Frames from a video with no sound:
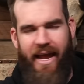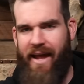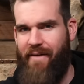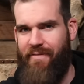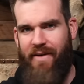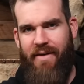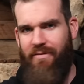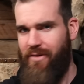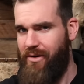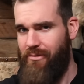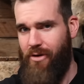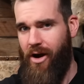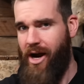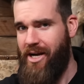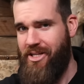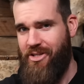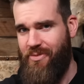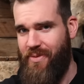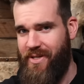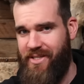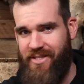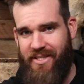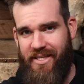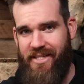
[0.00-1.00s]
have every right to
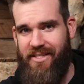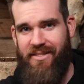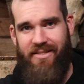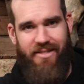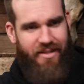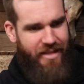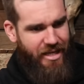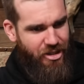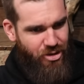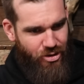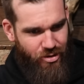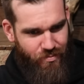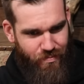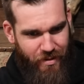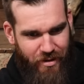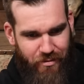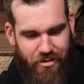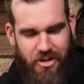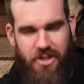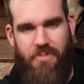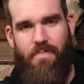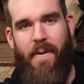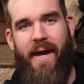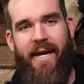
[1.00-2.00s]
exist and they should be
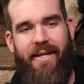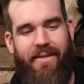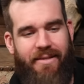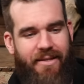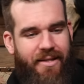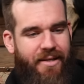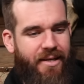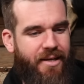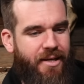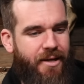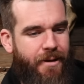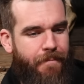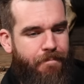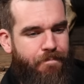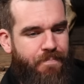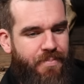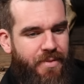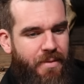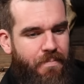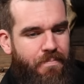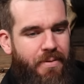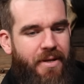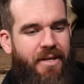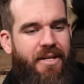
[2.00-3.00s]
respected,
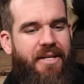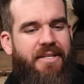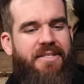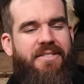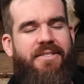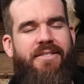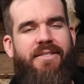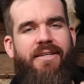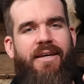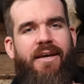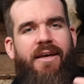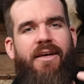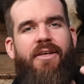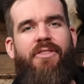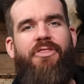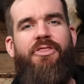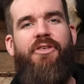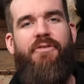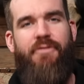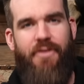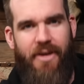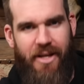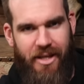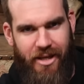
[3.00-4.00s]
but it's the
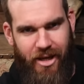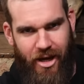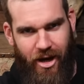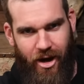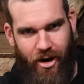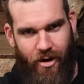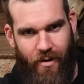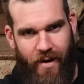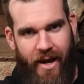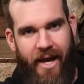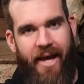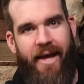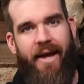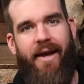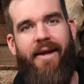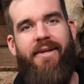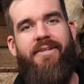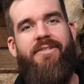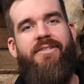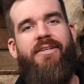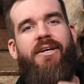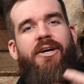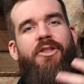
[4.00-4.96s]
video. It's